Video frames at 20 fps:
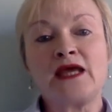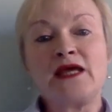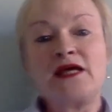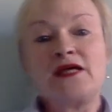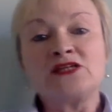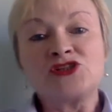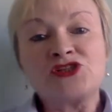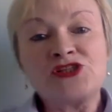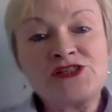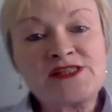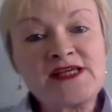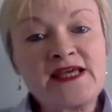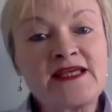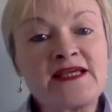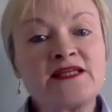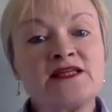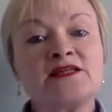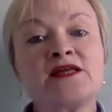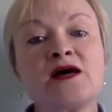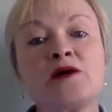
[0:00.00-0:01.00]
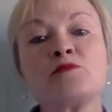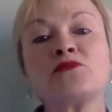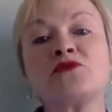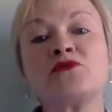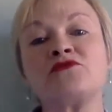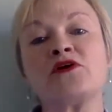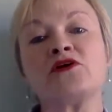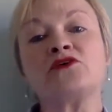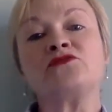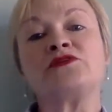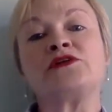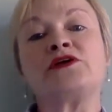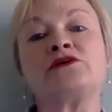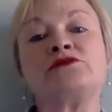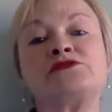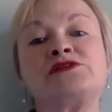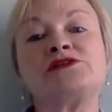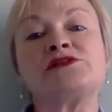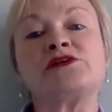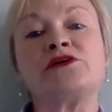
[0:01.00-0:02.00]
She'd taken a number of
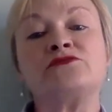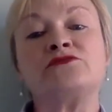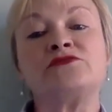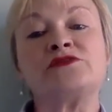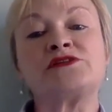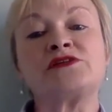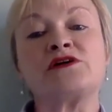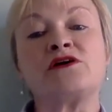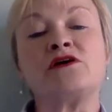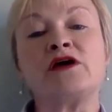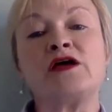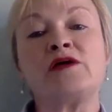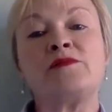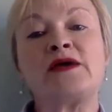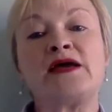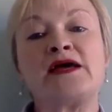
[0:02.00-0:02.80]
overdoses over time